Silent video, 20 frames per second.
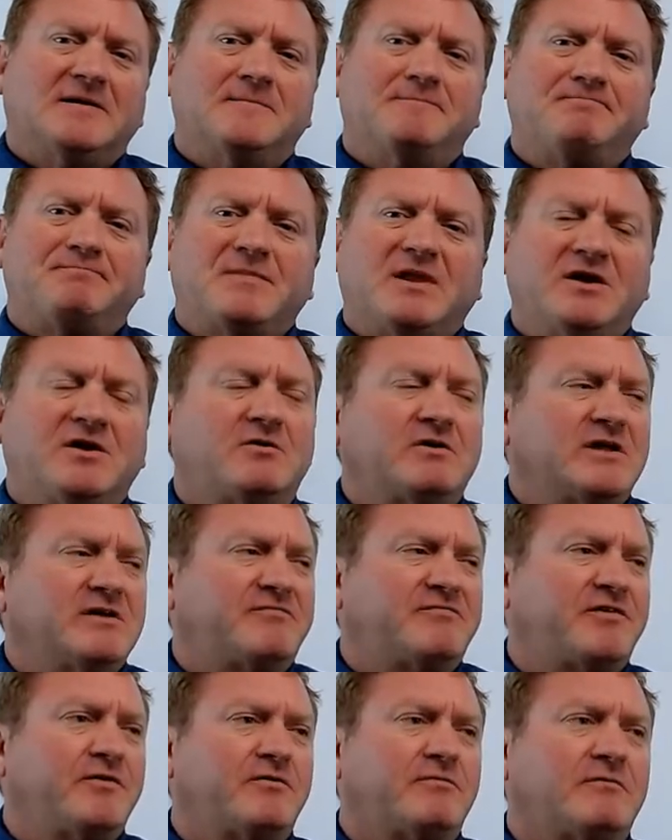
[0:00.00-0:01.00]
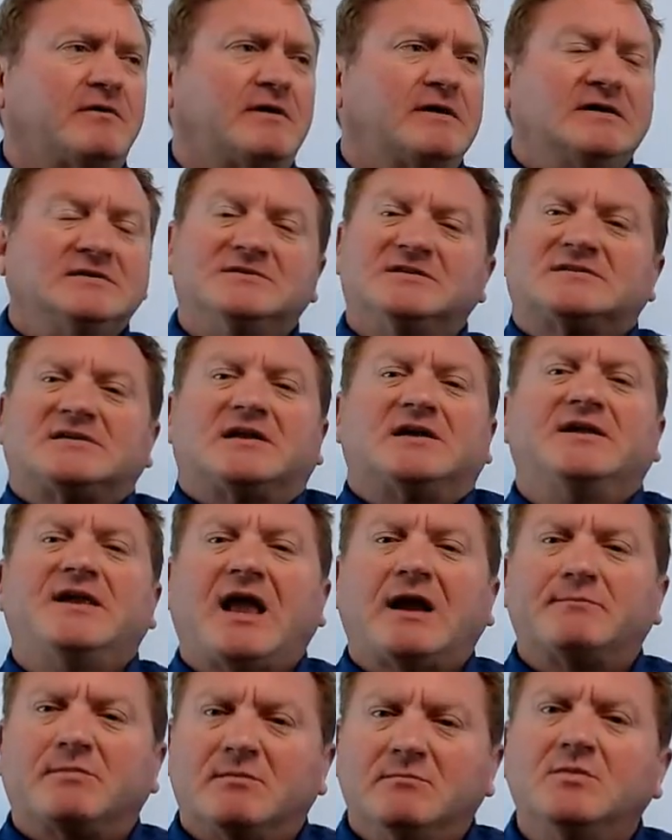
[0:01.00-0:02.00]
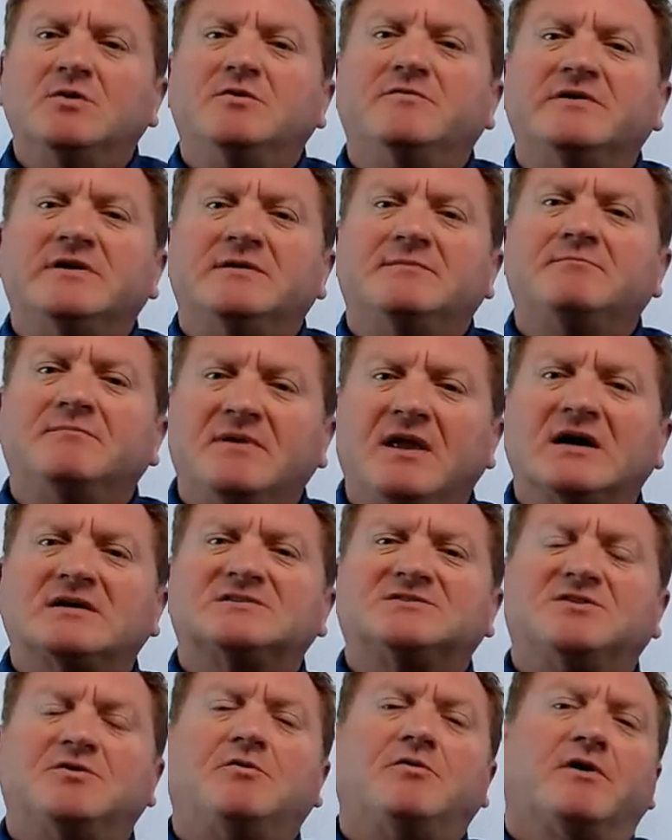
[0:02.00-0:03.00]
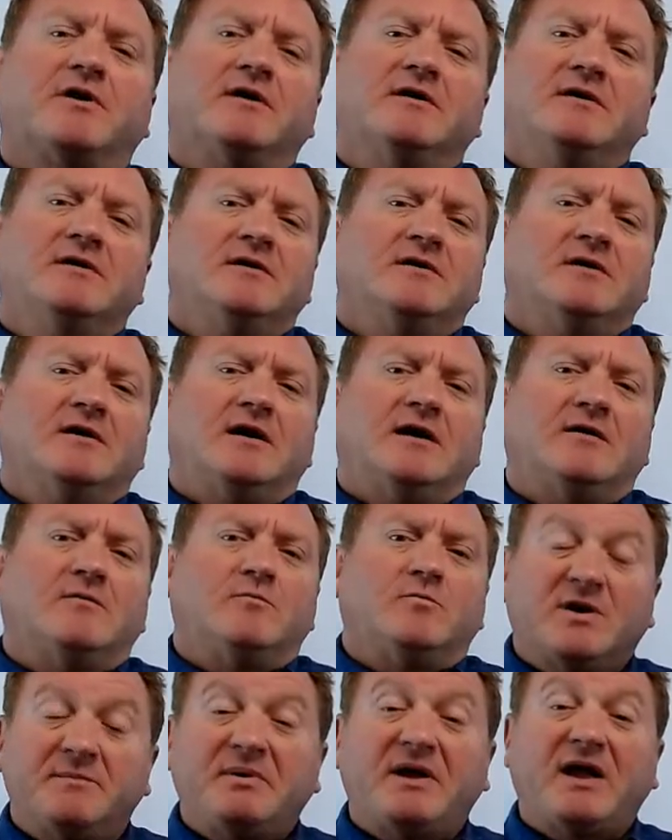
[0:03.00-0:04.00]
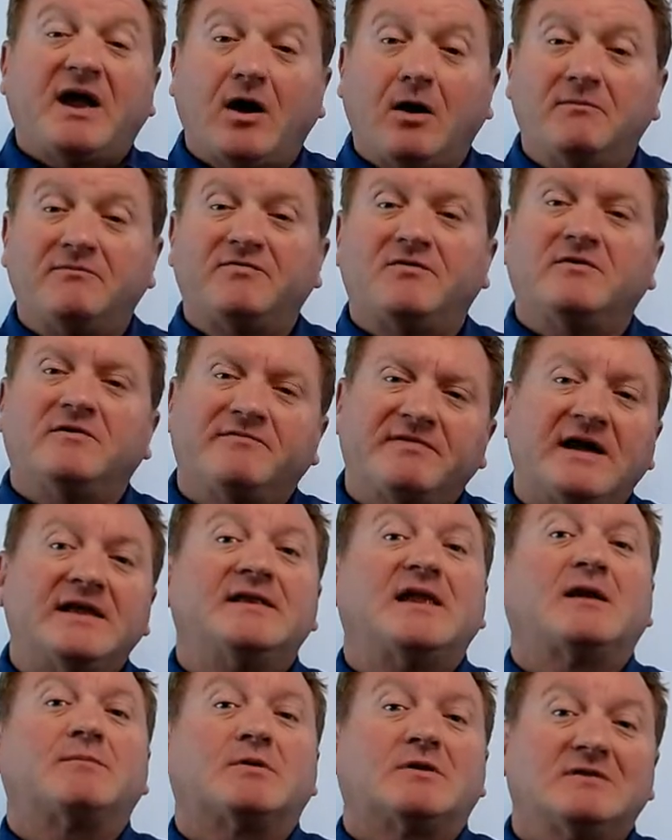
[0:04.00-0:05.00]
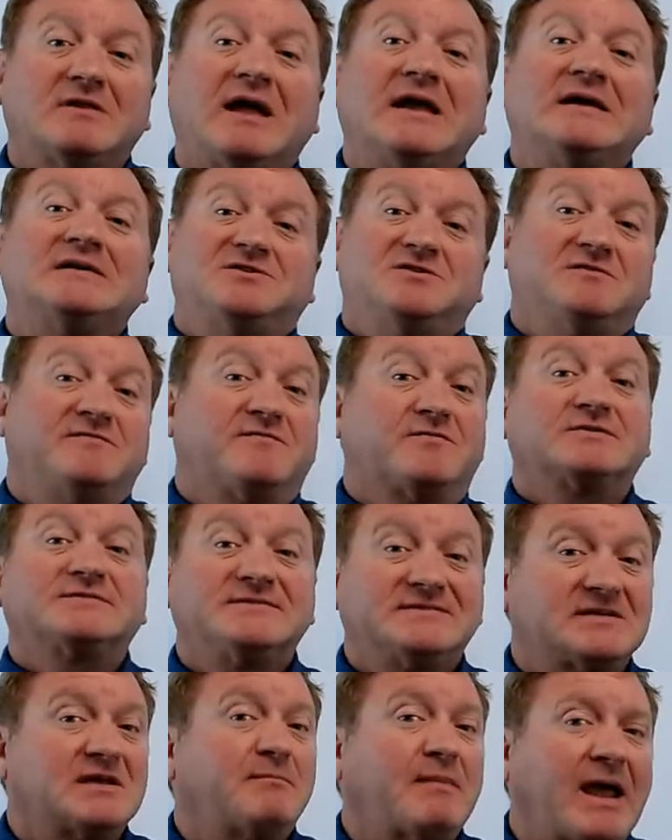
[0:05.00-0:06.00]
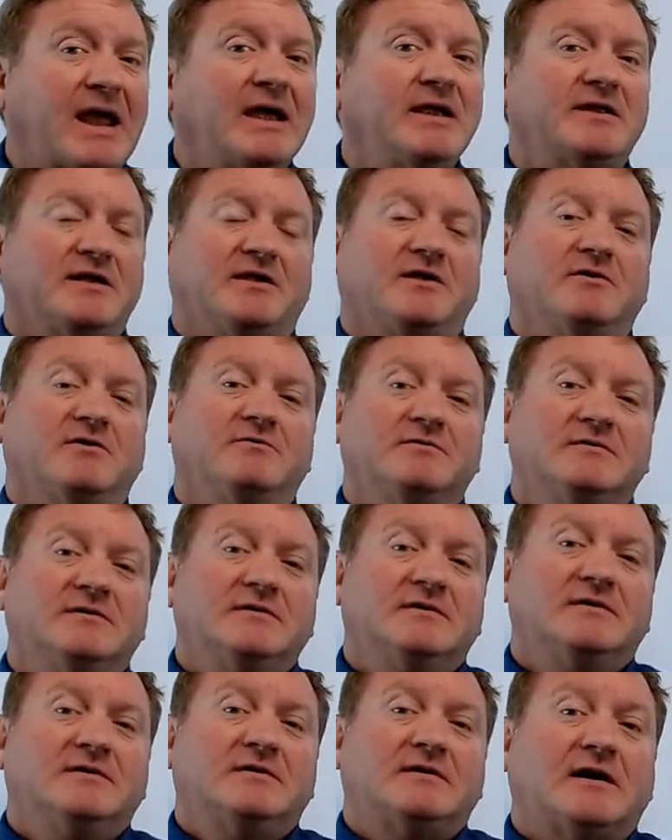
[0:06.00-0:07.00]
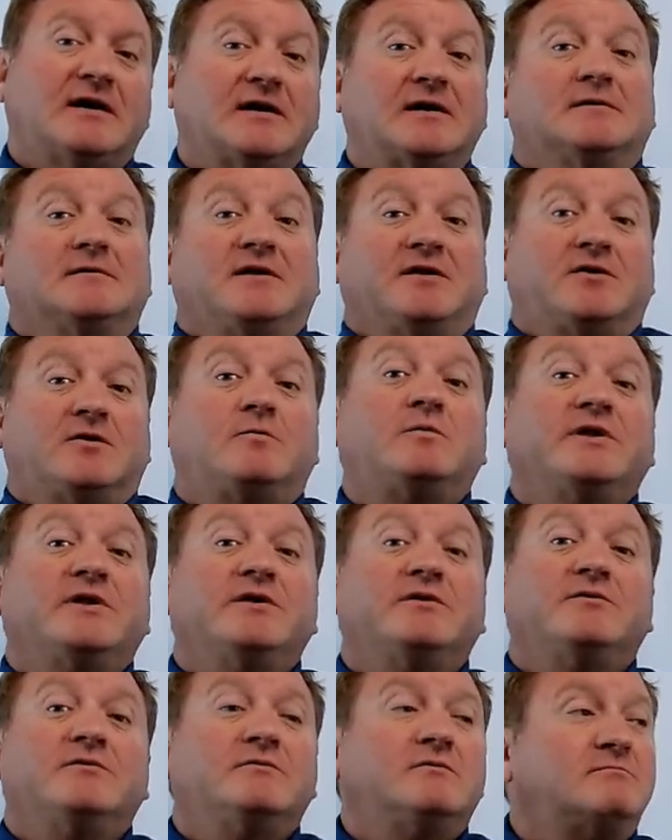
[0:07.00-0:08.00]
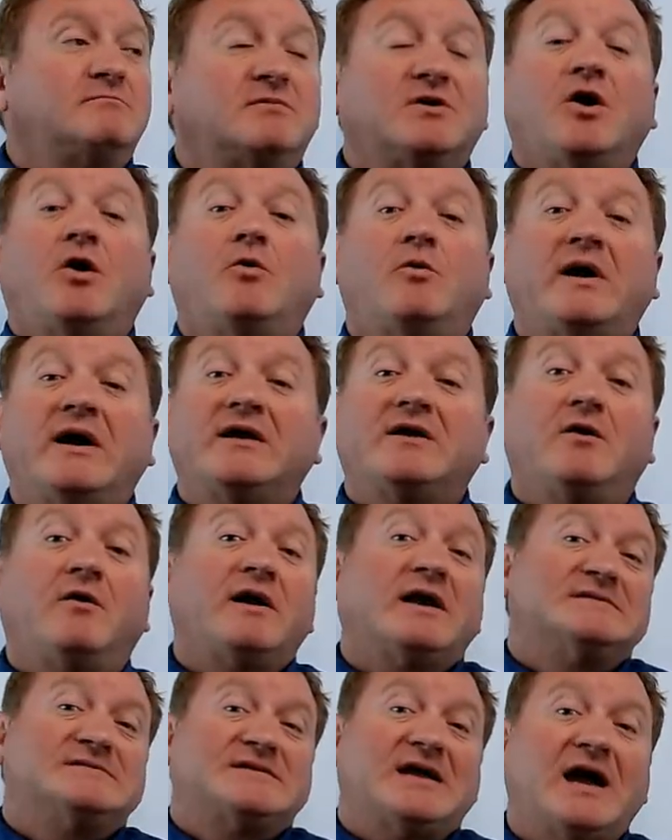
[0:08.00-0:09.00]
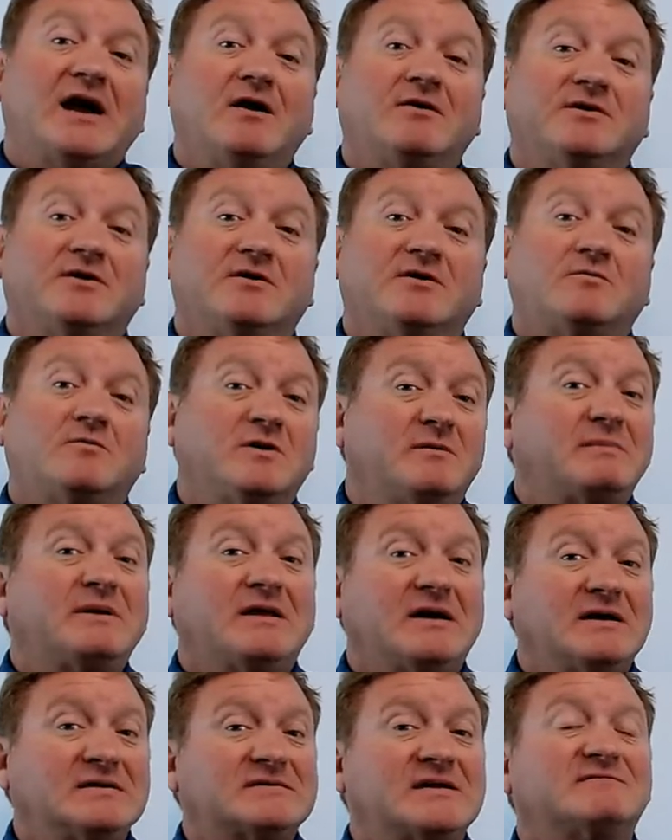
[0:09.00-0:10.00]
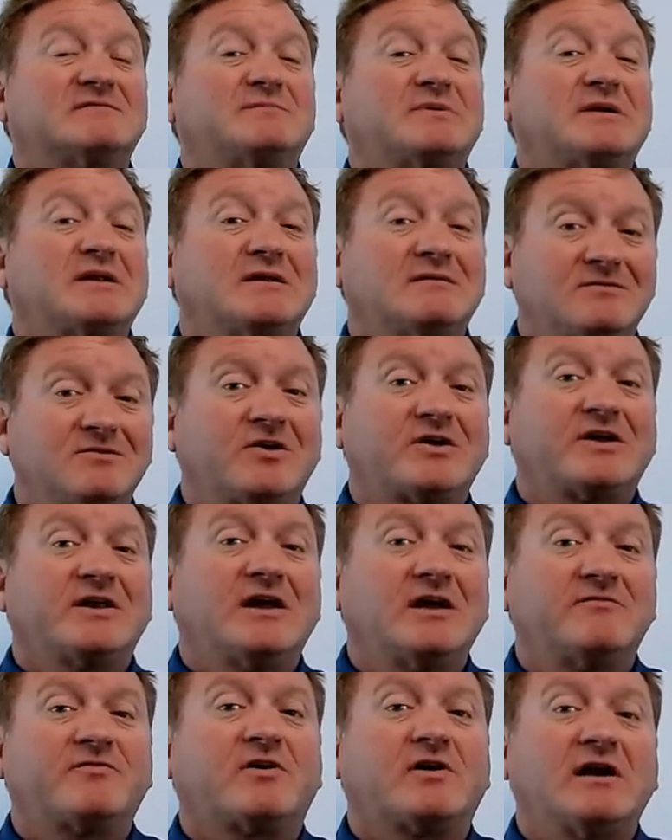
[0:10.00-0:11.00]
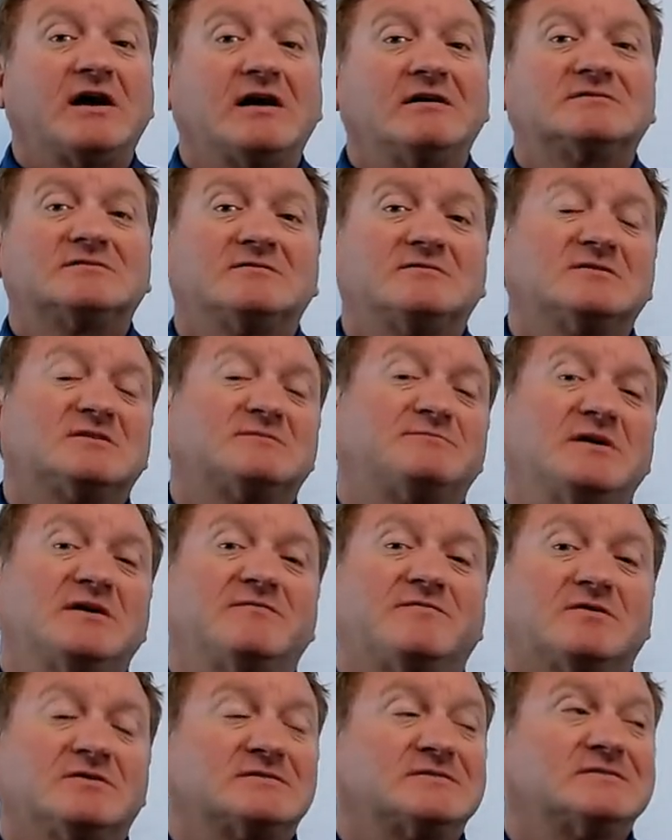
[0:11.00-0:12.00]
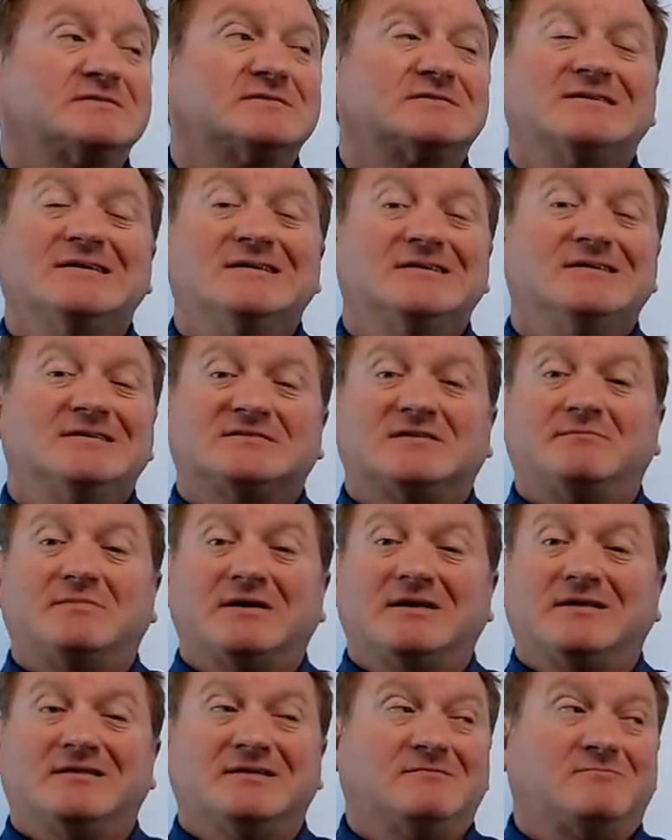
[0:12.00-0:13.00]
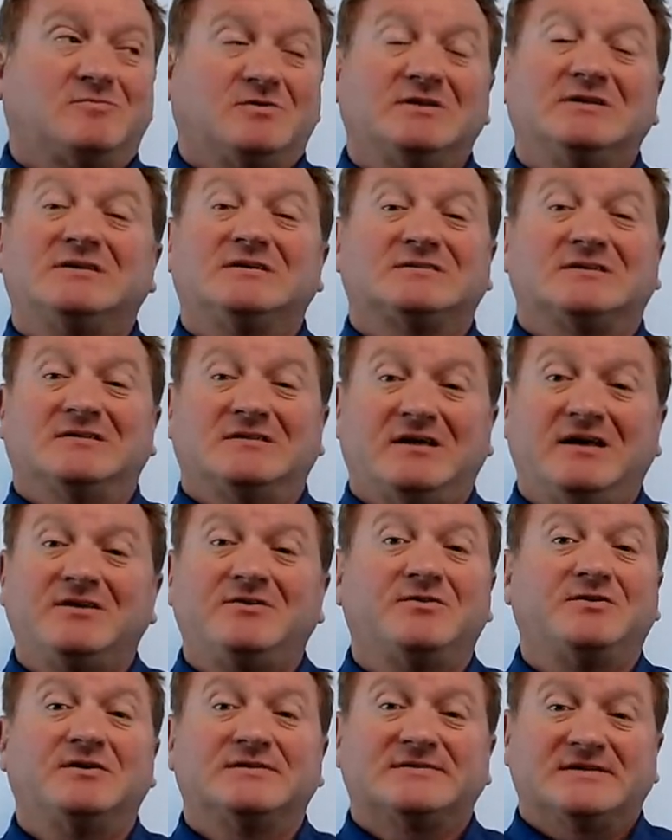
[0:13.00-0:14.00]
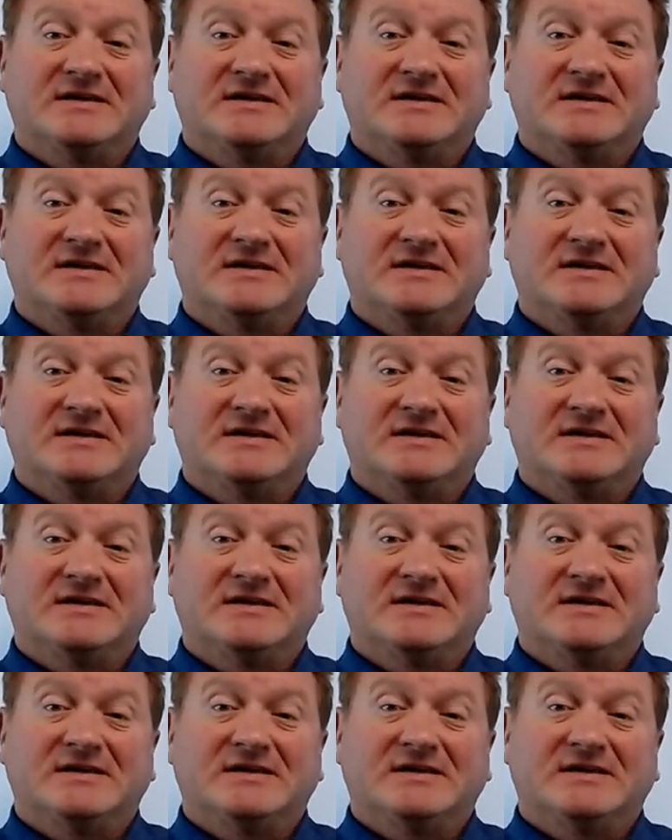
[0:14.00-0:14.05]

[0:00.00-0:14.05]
You know, if you just had a neighbor move in next door, would it be helpful if that neighbor liked you versus them hating you? You know, when you go away, go out of town, you know, wouldn't it be nice to have somebody looking out for your house, so to speak, versus somebody that really doesn't like you, doesn't